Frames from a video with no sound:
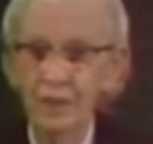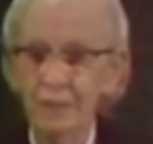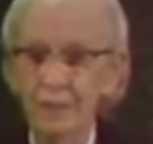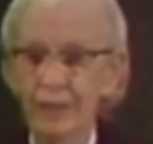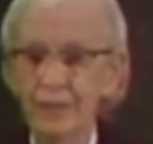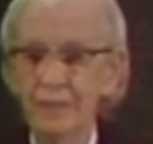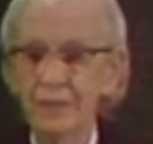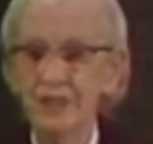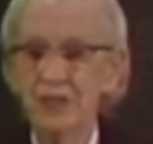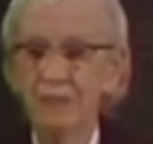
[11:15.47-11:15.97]
they
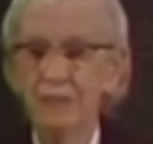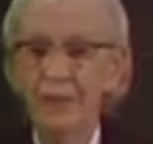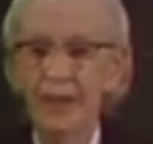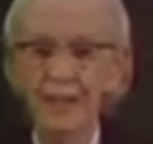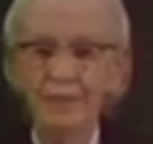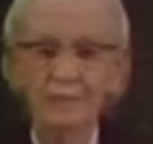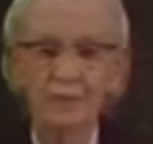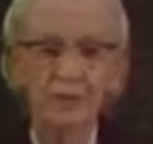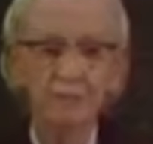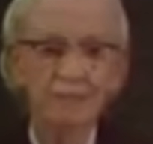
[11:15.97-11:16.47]
published a
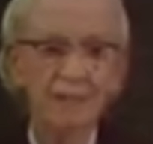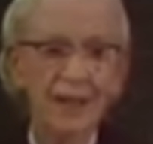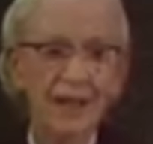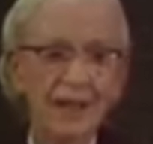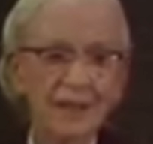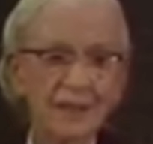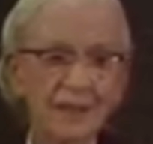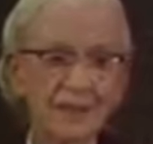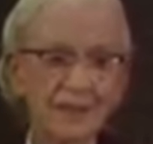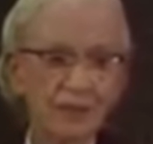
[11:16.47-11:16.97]
paper,
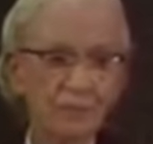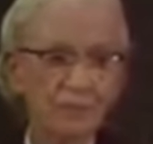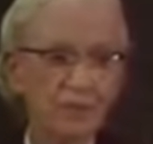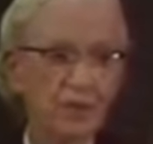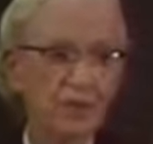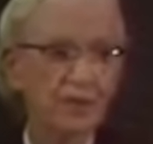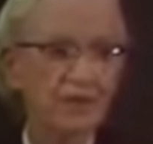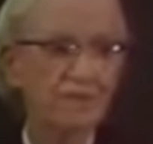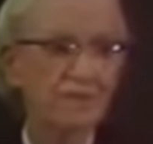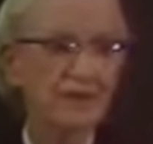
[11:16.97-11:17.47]
Back-End
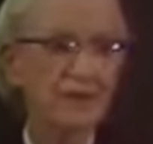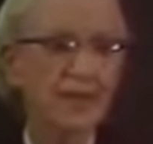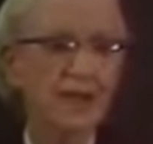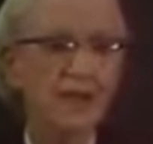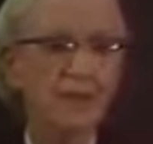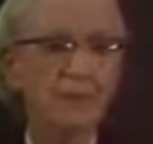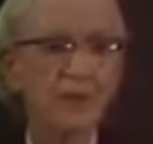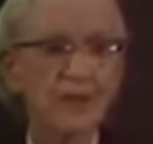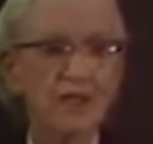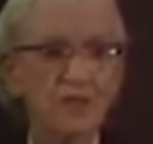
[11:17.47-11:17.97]
Computer for
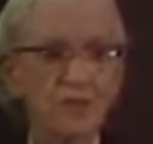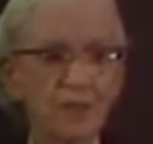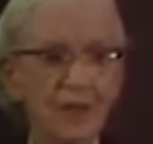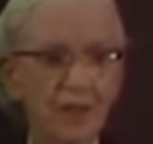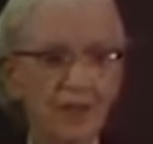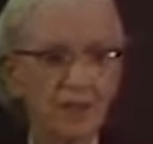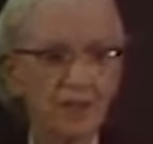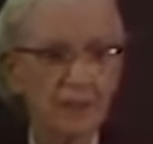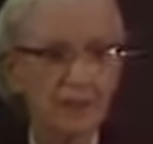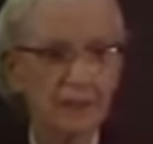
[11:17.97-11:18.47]
Database
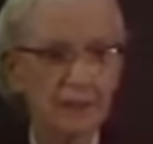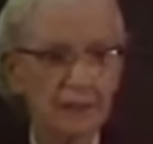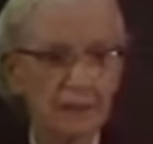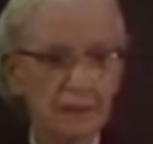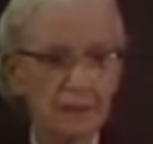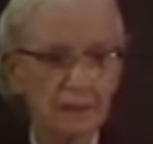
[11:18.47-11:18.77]
Management.